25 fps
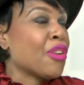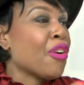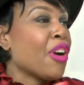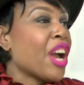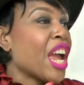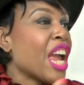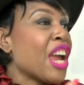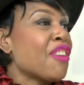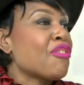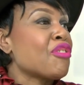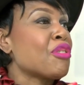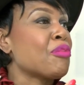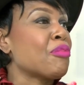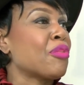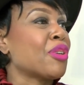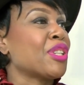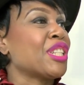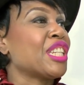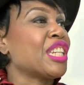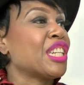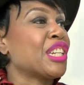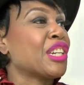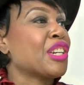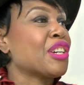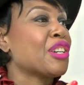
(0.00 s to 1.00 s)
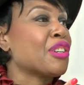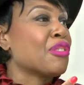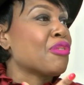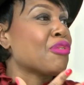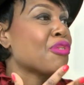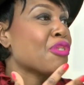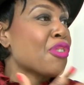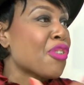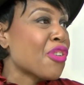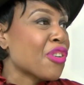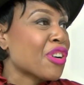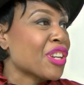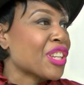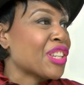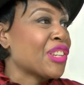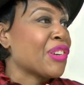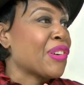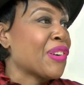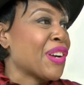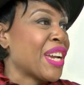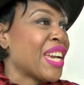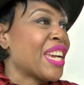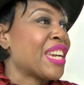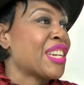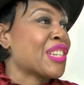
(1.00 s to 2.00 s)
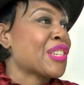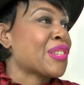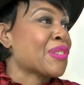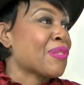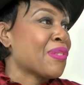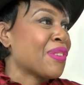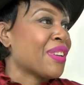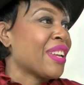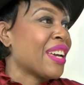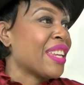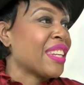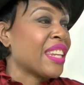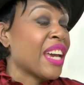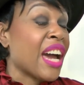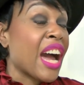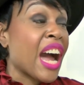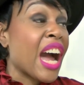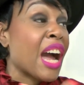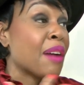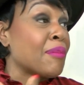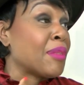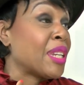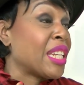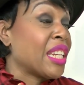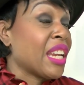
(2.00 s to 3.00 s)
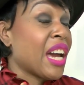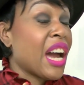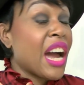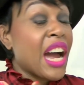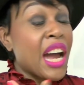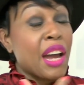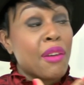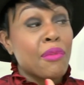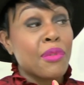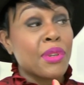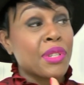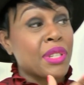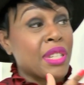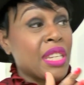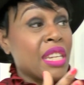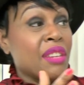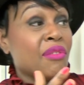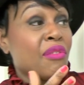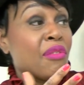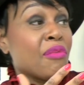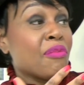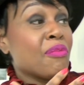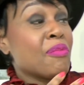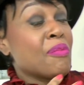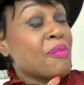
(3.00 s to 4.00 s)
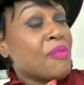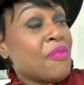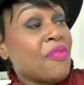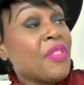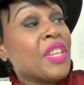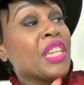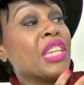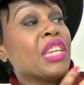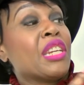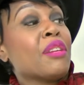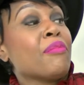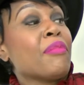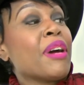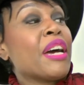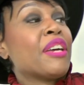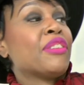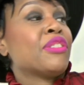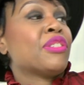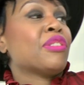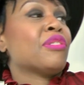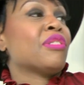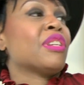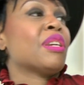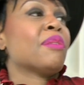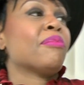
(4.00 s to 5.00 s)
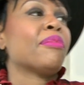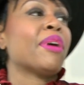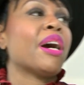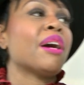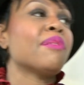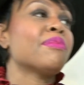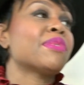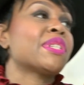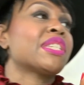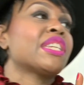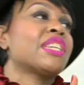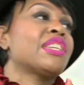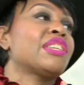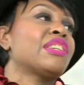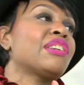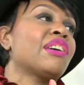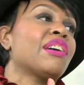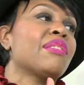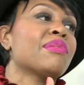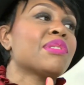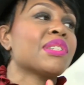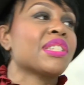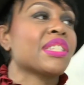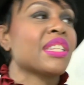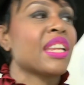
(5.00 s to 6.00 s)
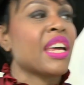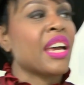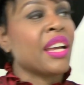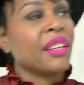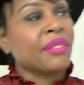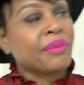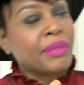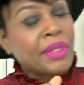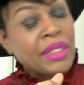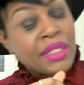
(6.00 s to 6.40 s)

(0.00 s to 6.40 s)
Not everybody can rock your hair short like that. I mean, I was even thinking about doing it, but I'm seeing you, I'm just like,